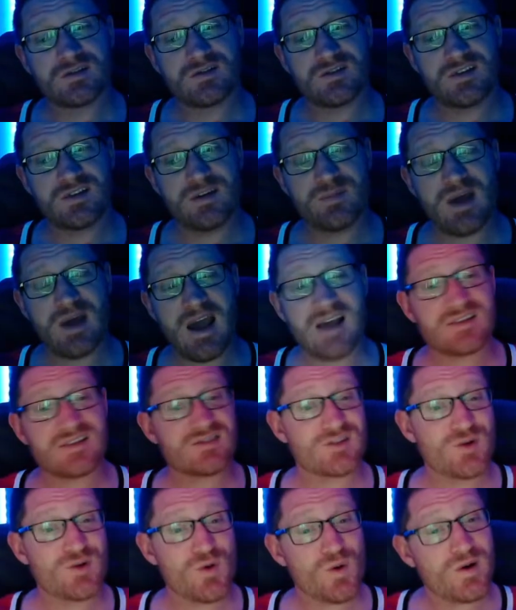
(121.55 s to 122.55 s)
to get past
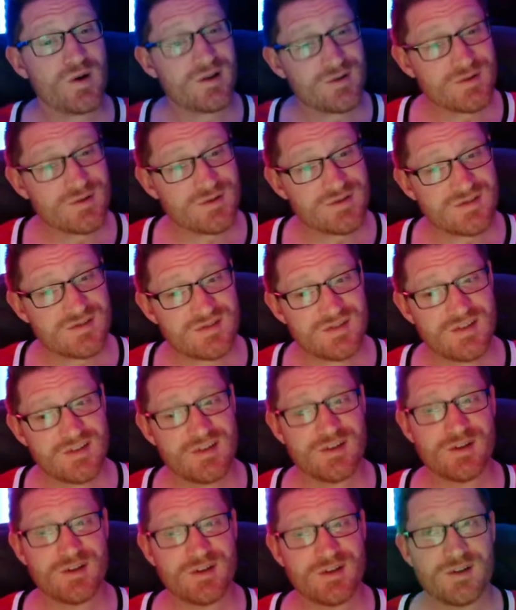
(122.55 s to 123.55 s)
the coils
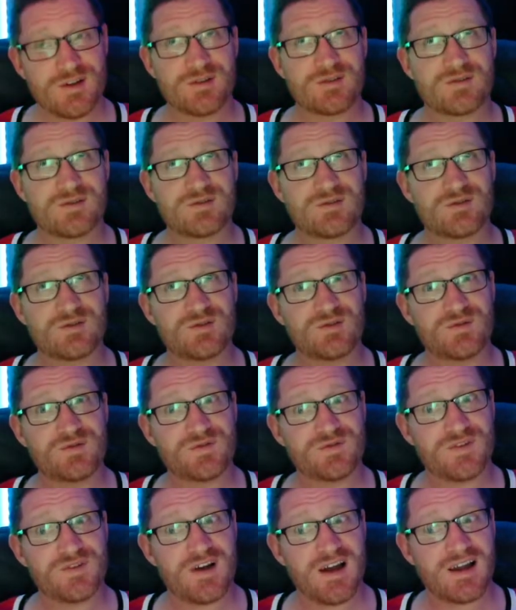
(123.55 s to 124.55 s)
to
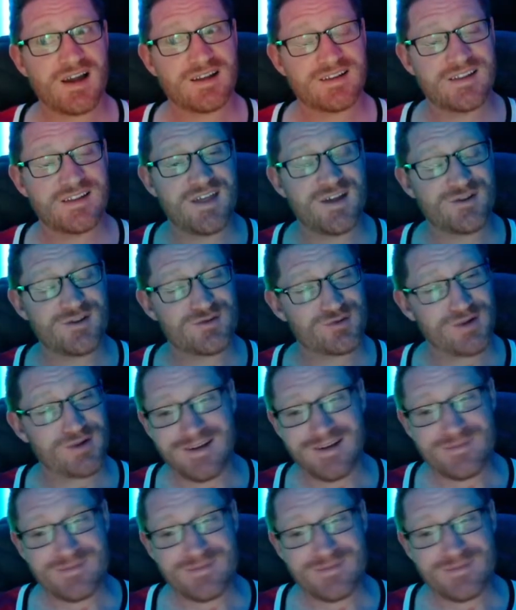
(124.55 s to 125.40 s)
find the drain